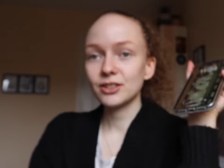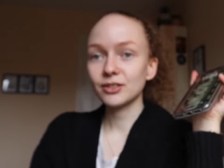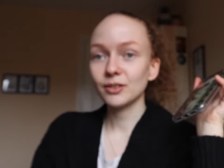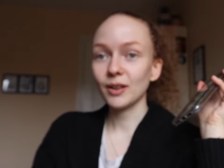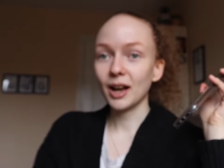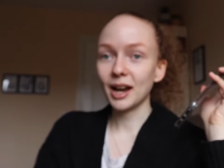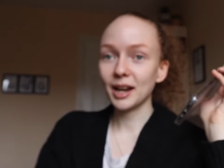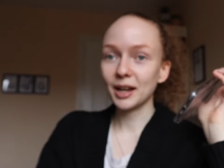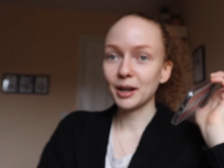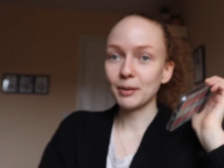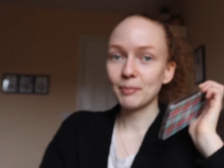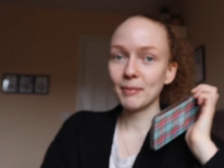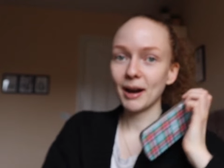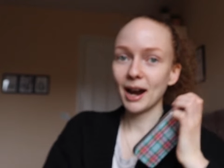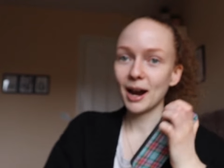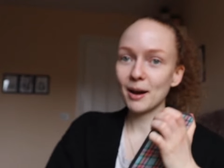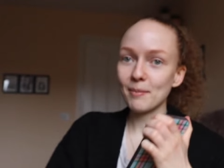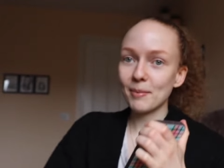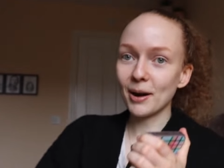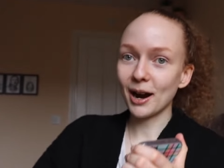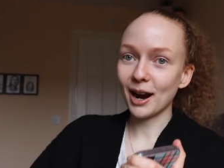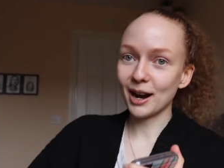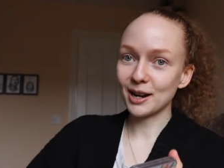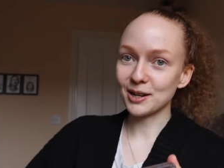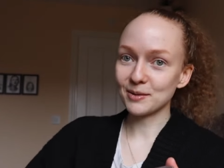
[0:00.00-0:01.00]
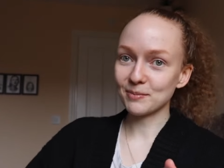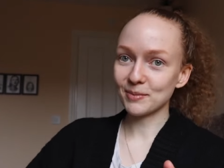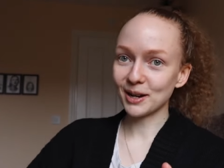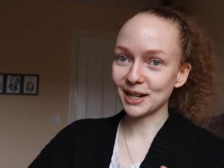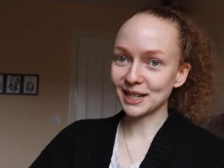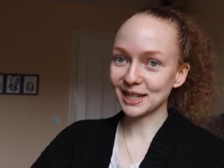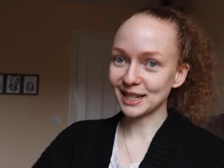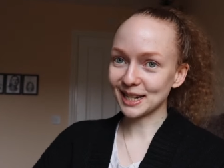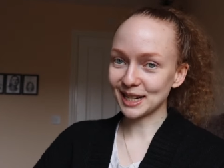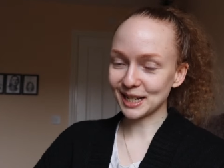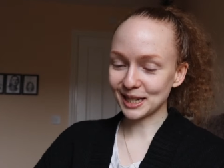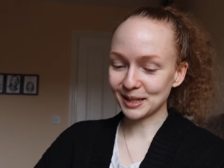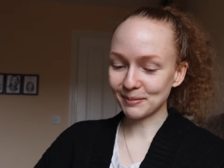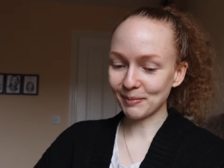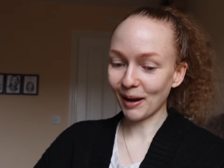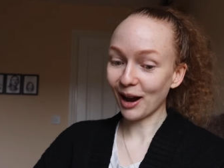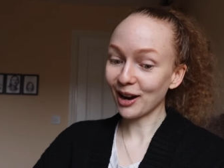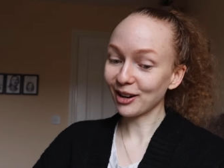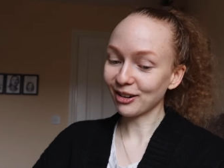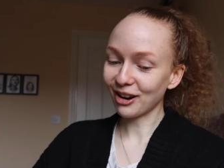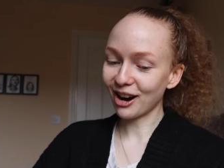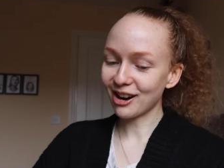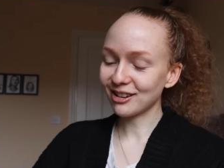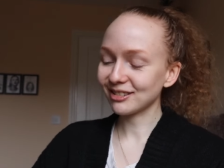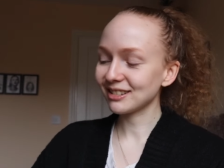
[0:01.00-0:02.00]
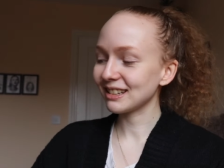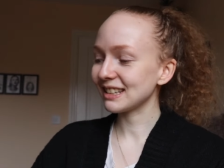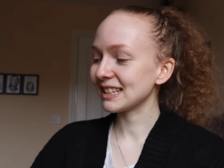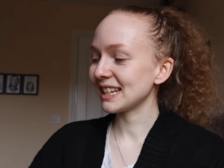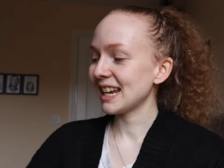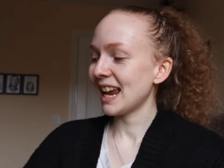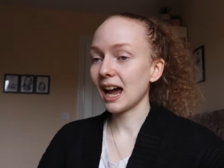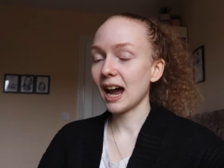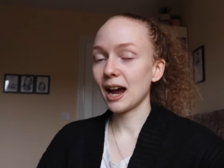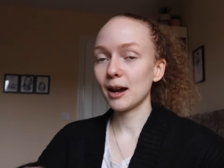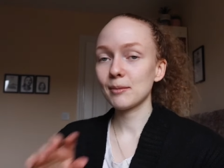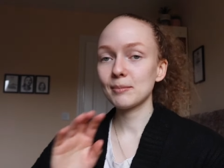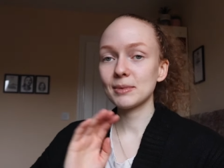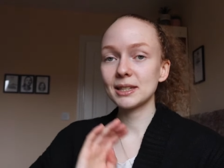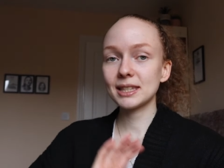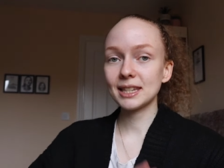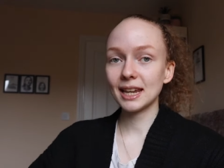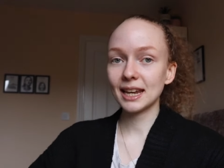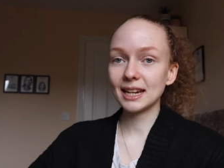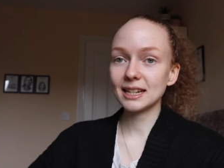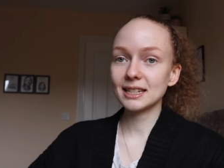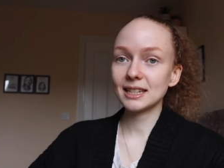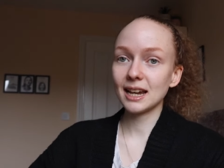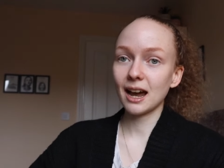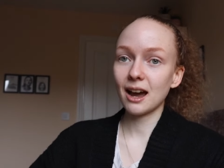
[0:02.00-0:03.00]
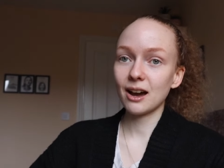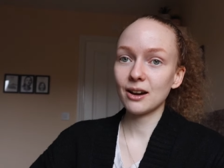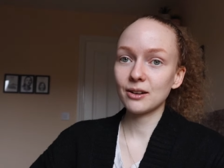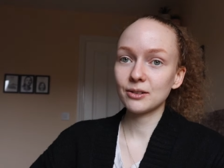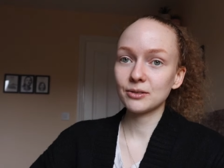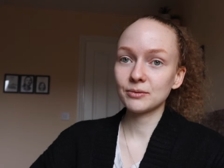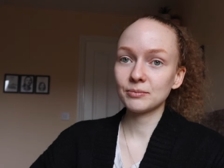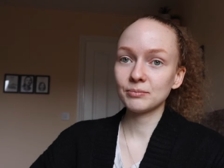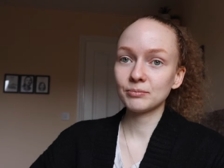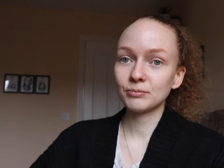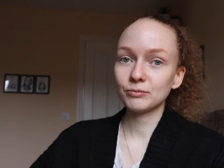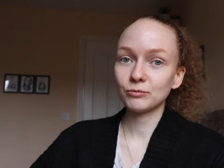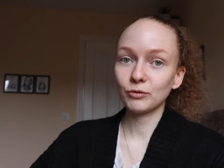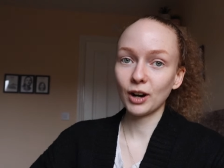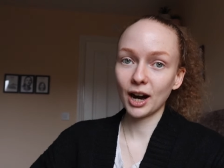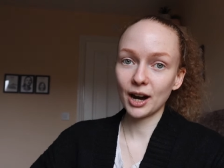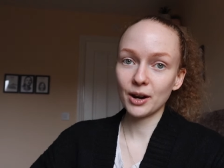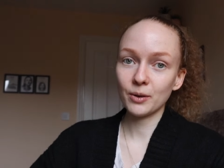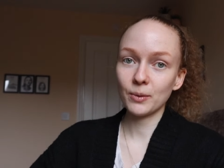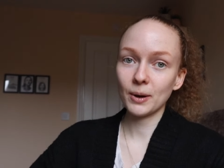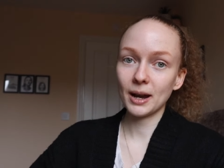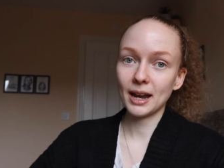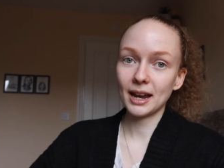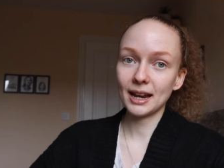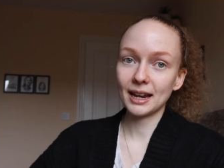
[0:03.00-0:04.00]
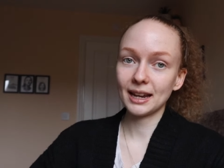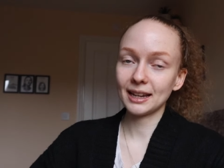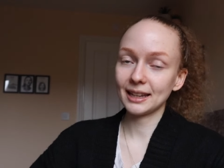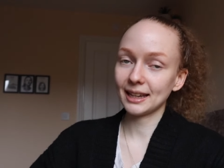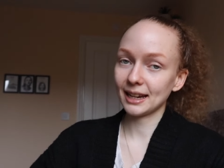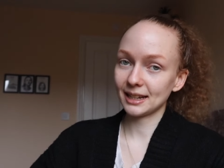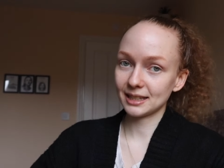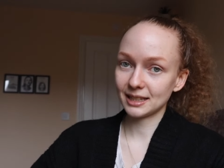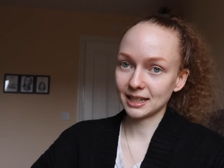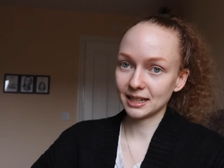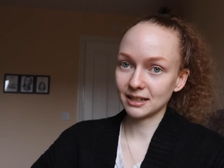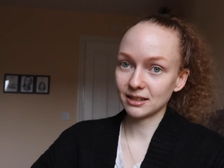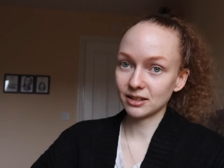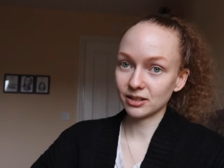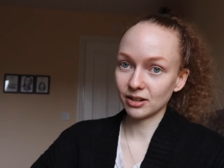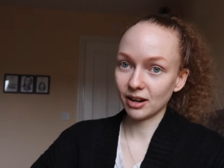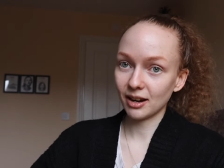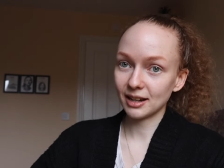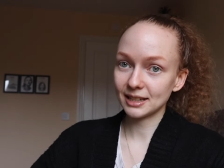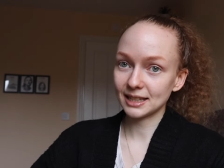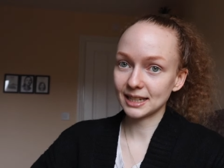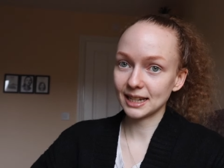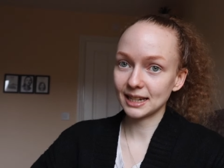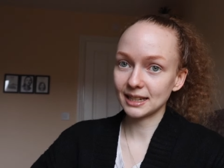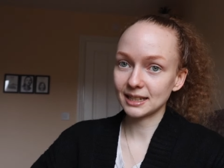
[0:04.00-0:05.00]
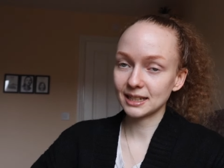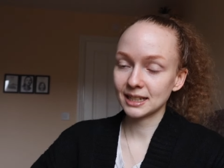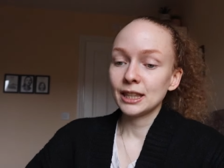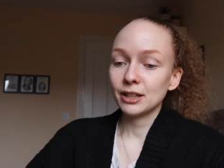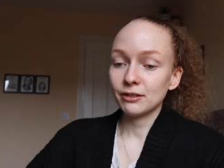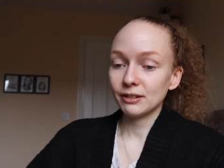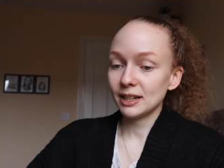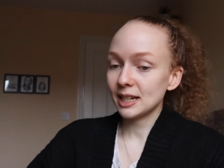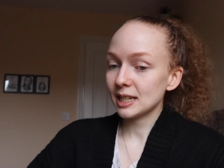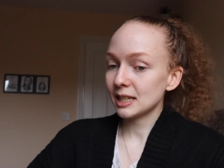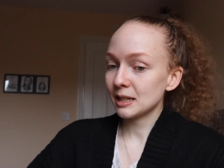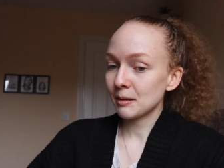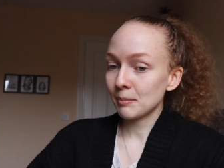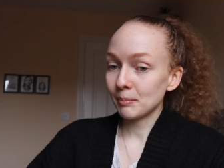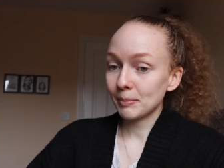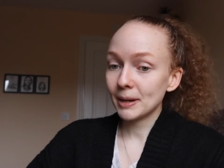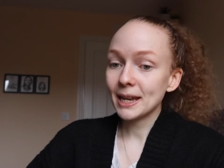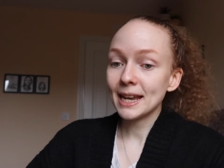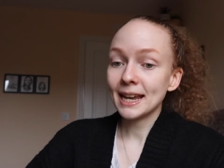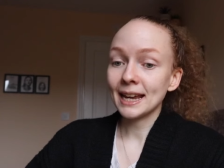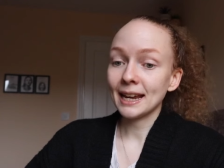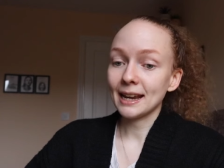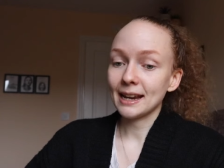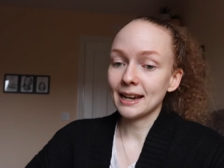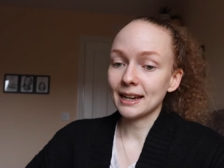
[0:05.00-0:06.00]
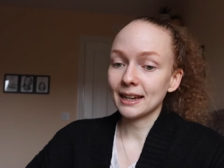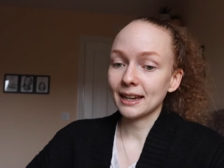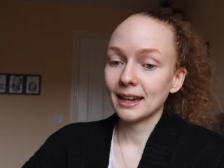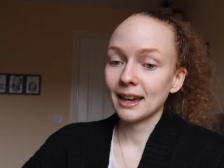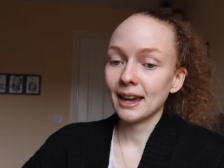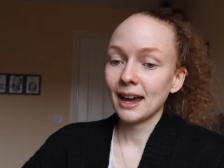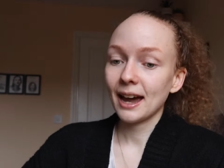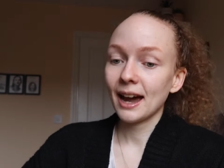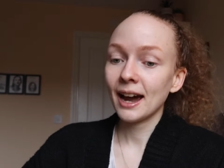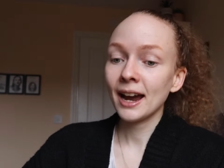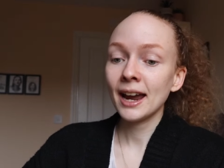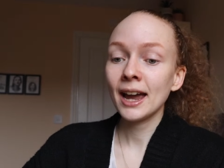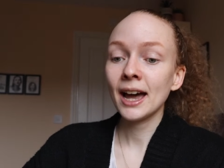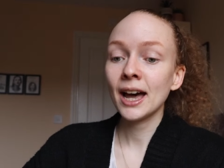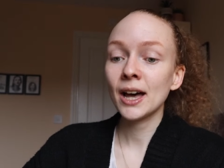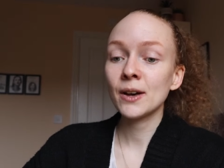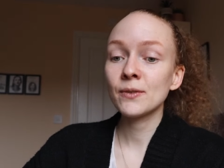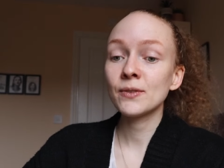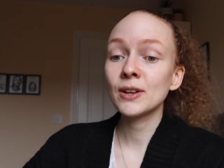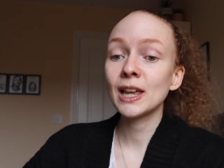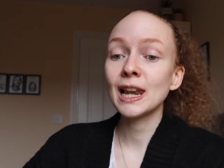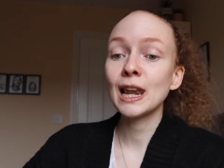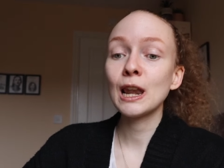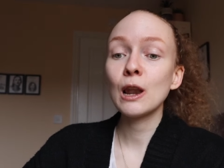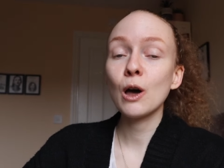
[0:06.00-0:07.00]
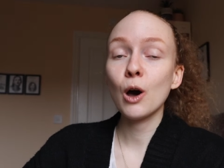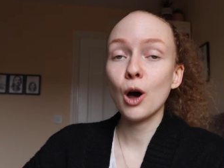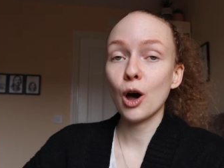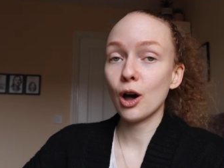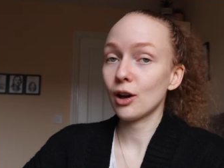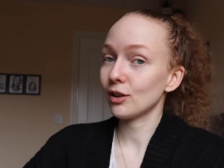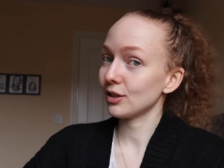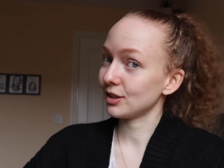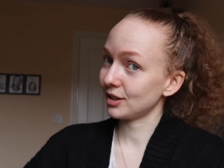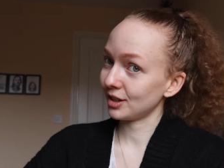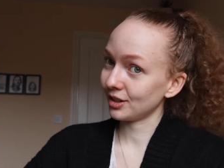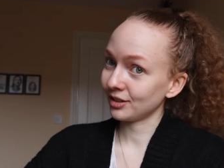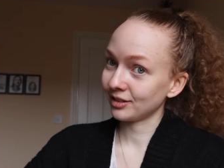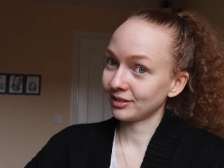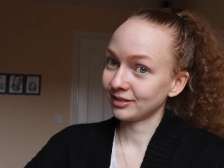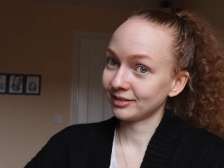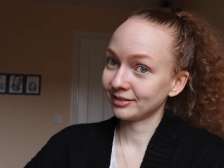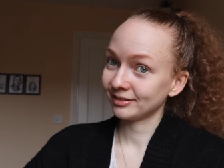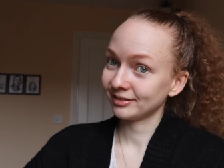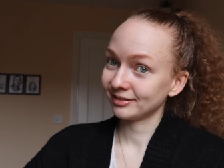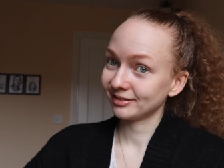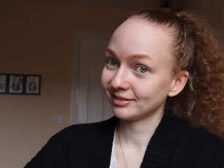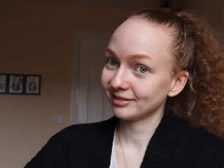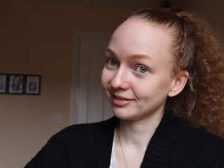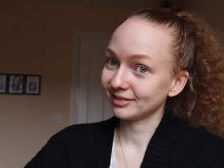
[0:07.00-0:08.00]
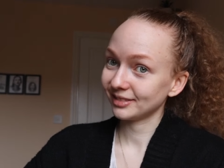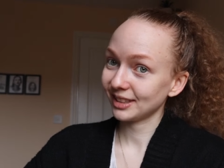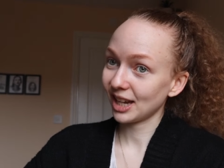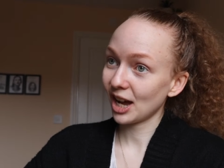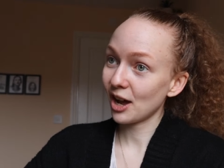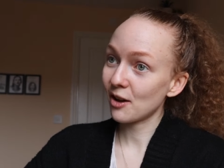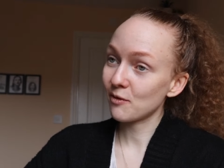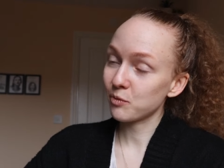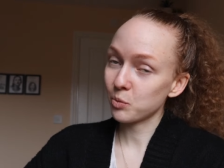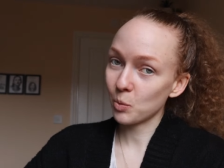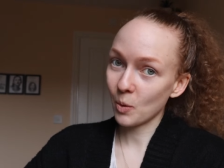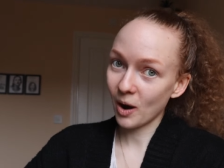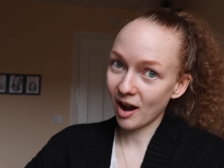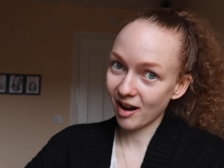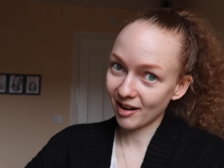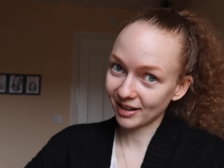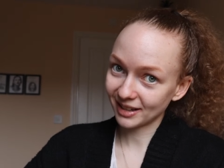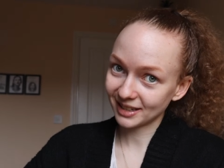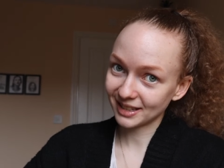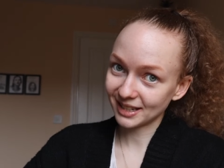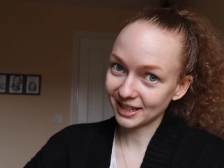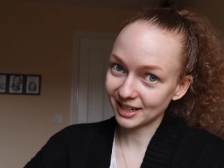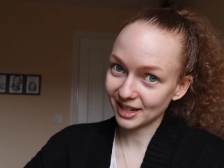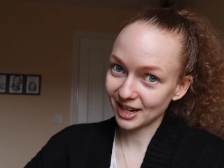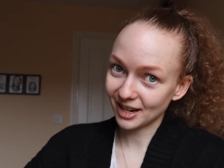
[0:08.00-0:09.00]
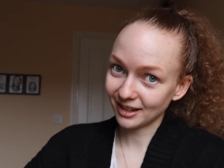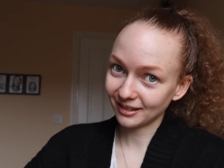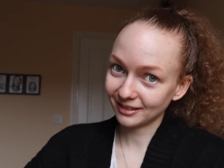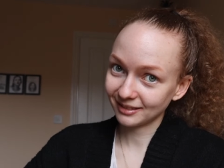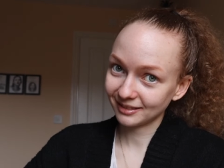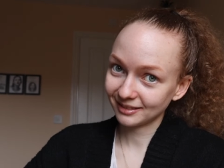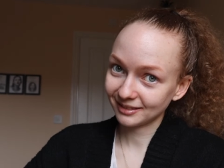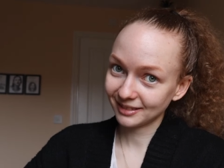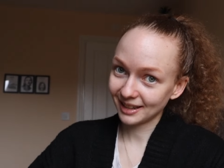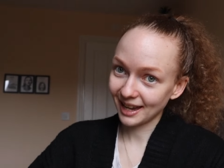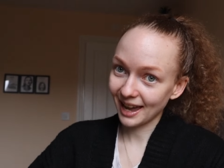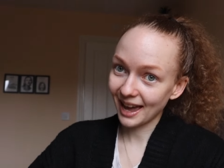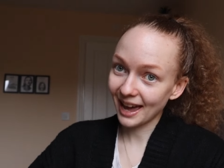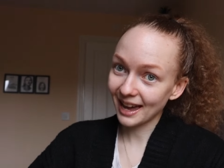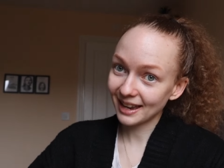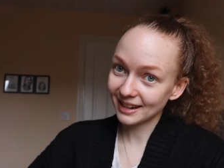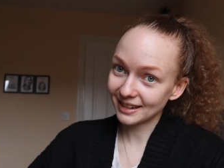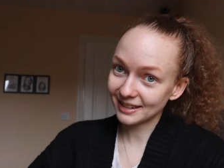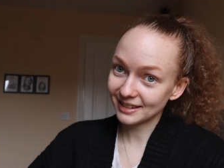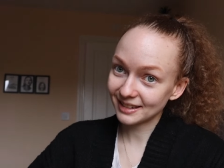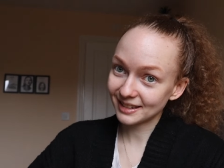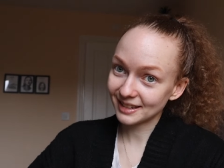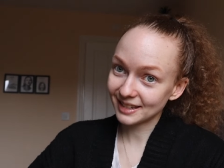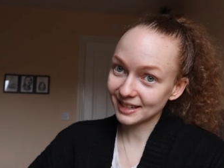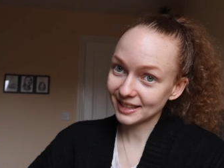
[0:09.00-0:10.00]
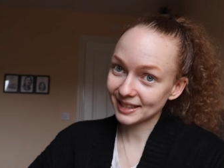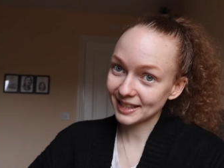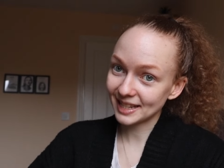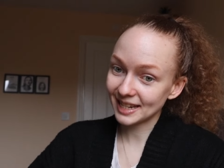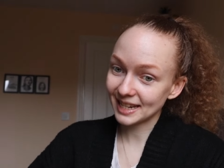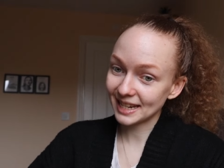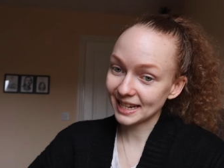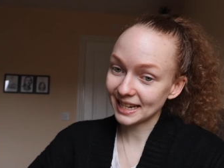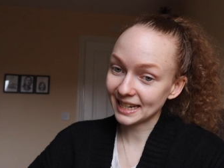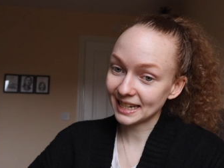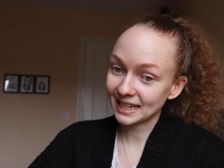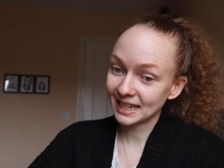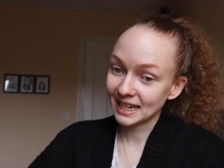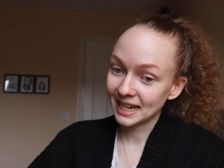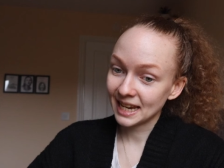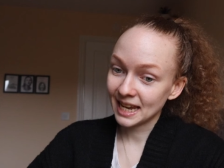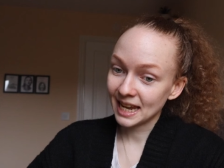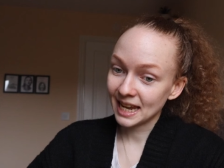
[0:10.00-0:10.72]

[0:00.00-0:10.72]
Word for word: Do you like my Pride and Prejudice background? I'm sitting down right away and getting started. The reason being, I have a lot of work to do, hence the